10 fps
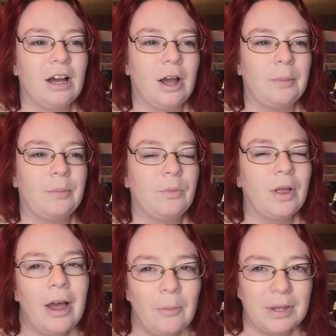
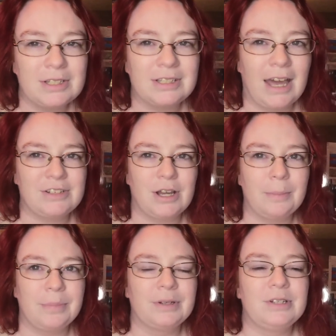will help me to catch
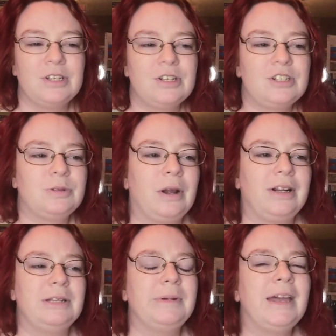up to where
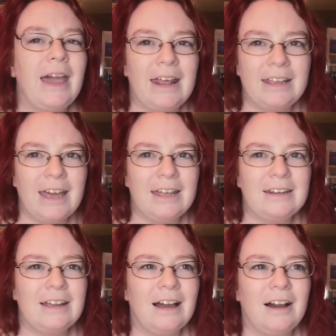I need to be. And
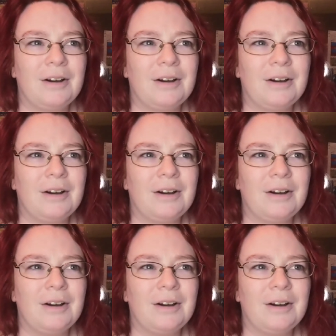again,